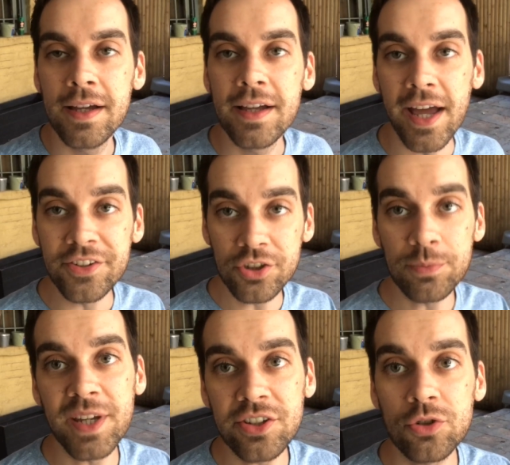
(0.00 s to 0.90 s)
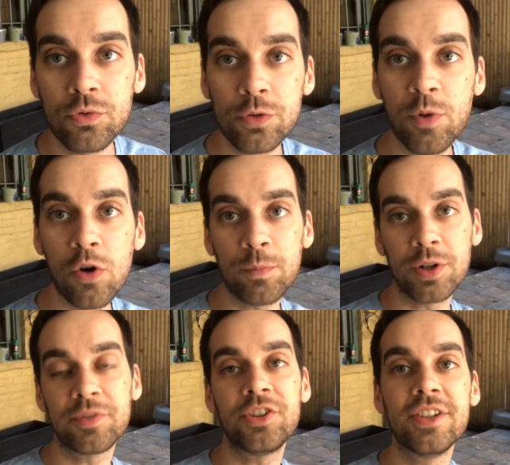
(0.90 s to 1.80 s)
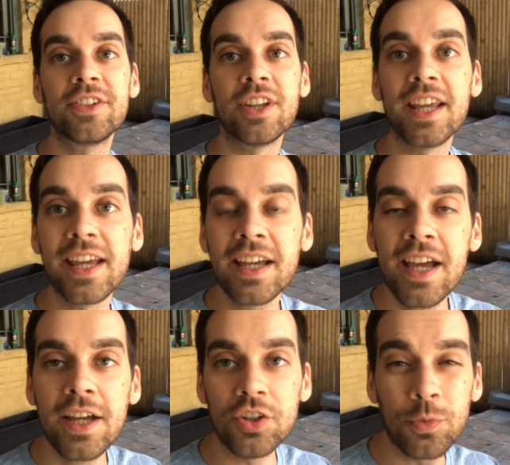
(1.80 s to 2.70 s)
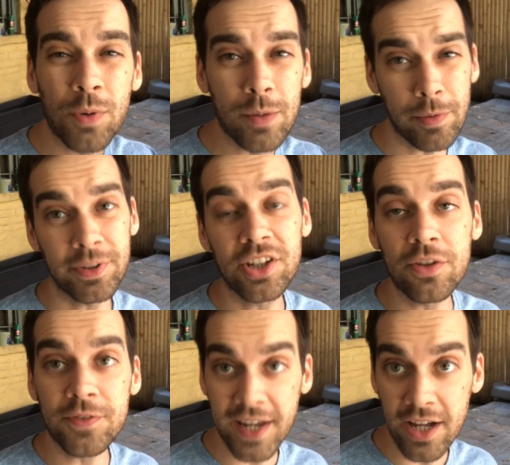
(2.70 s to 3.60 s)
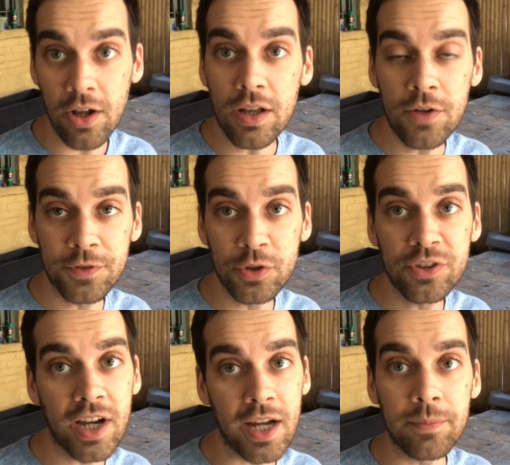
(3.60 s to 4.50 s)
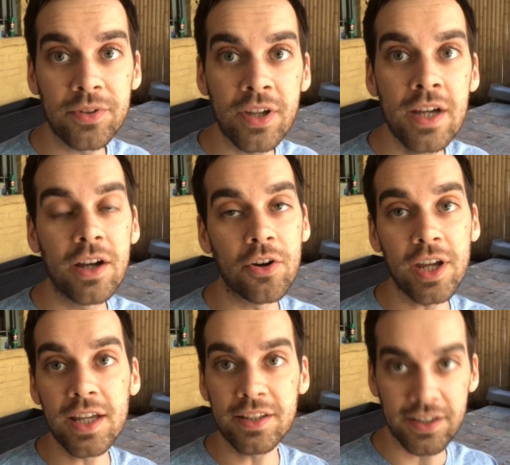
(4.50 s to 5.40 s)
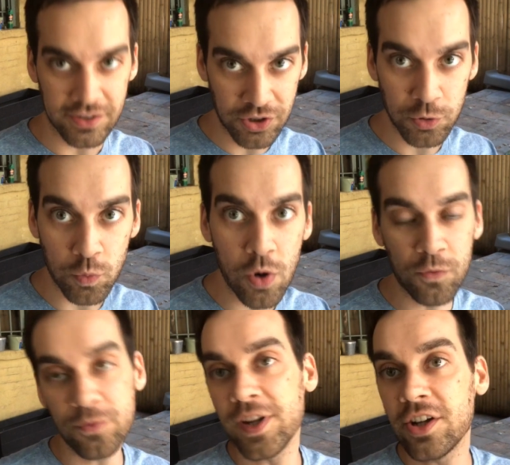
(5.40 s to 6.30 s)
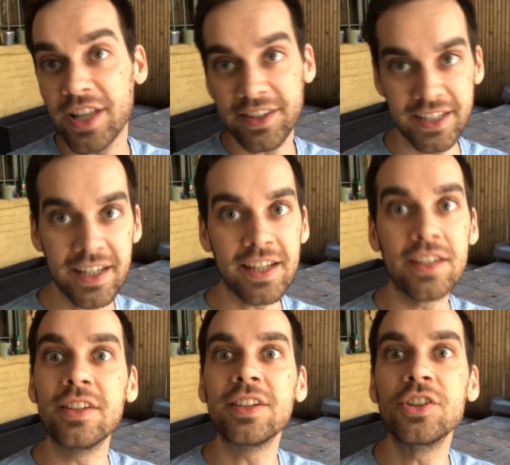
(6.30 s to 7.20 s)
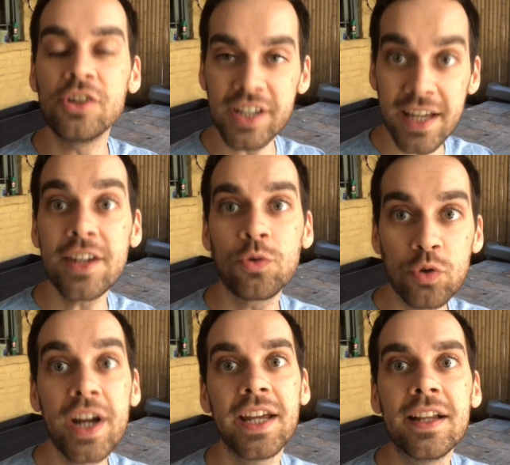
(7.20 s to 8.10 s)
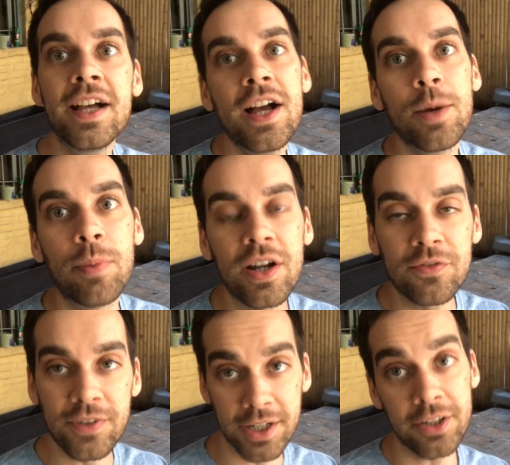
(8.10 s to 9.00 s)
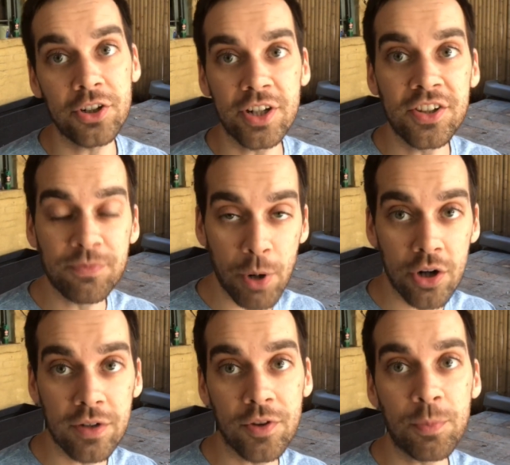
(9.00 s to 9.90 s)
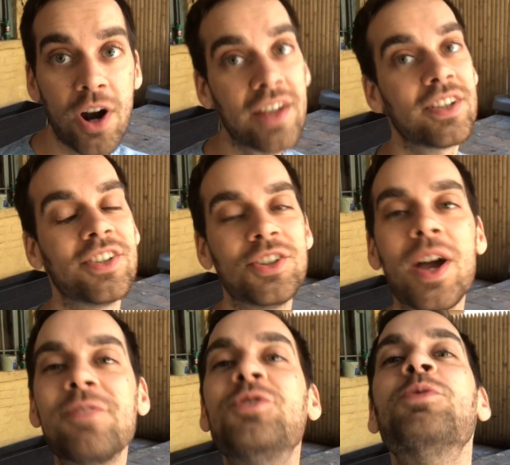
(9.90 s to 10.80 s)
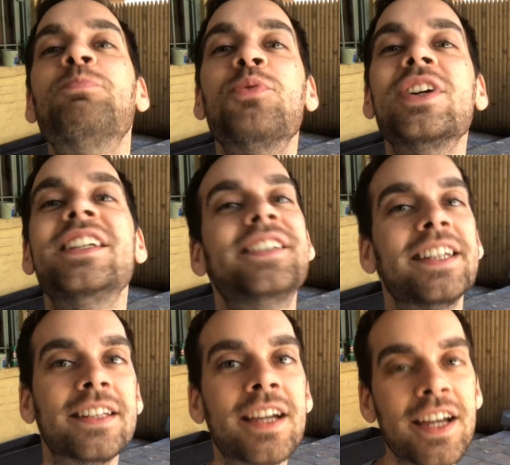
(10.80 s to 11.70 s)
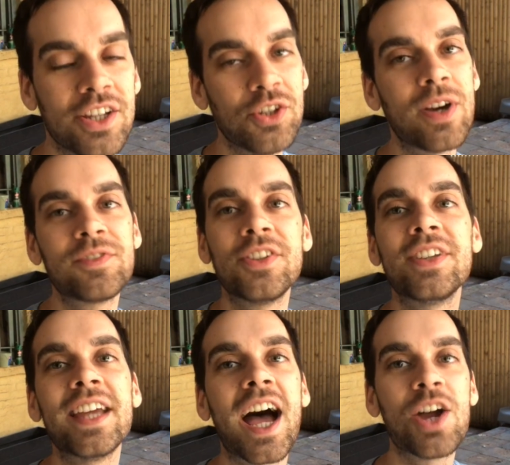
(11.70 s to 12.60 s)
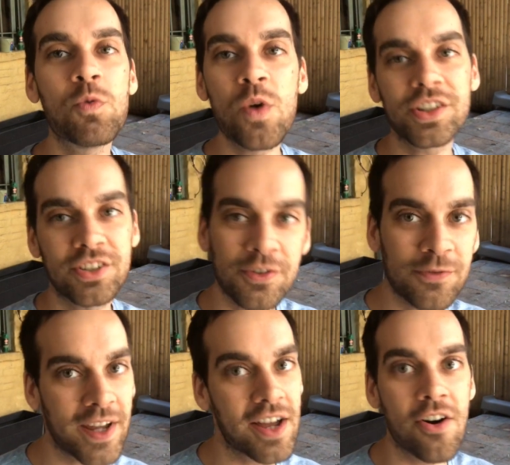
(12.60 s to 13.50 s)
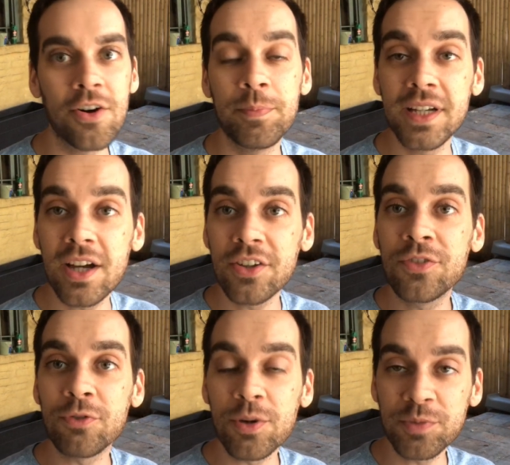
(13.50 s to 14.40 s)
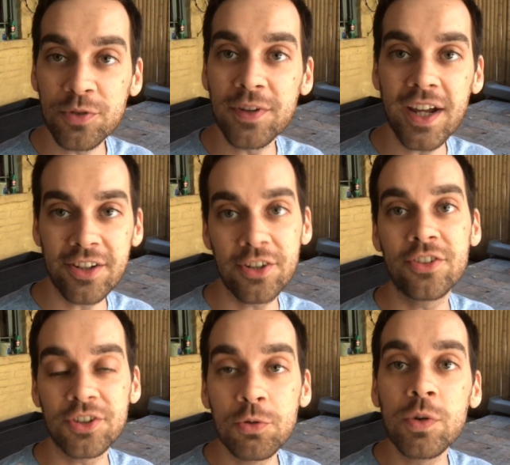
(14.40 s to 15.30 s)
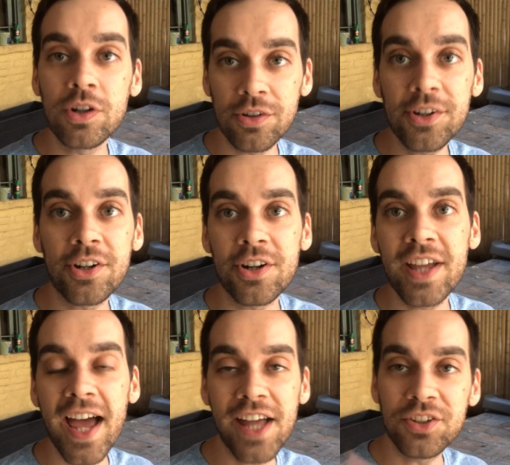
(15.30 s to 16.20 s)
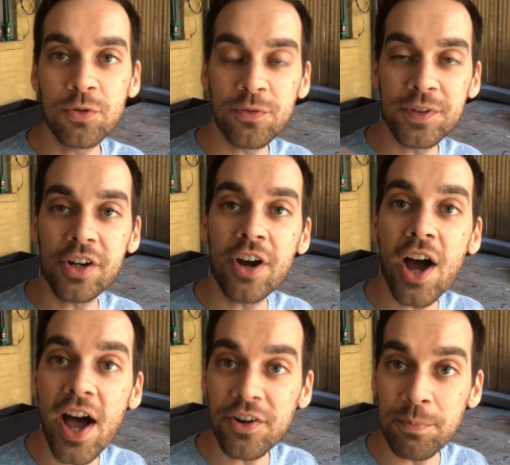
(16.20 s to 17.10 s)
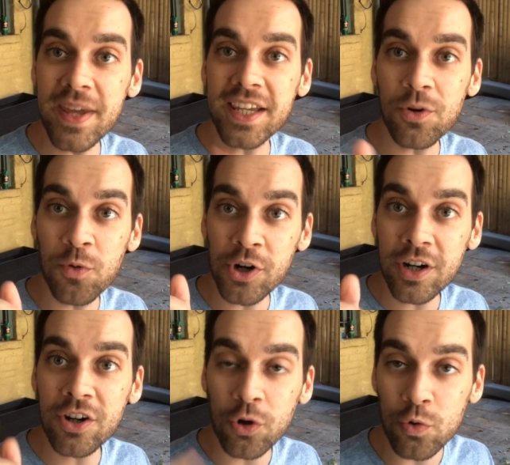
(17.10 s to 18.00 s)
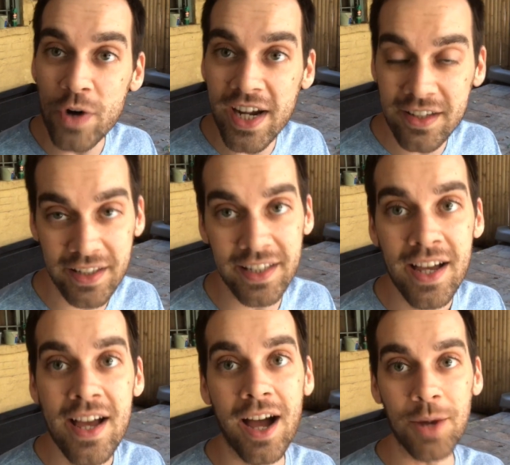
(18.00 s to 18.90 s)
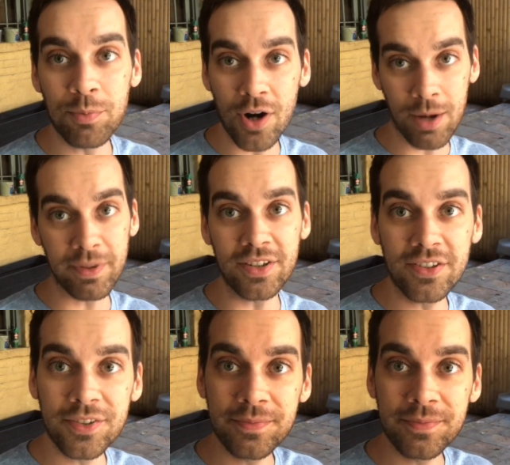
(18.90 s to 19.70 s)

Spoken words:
As you make your Rube Goldberg machines today, you're probably going to fail a few times, okay? You won't fail at the end. You'll get it right, but failure is part of the process. You have to embrace it. You have to say, I want to fail, because from your failures you will learn and you will figure out how to make it work correctly, I promise.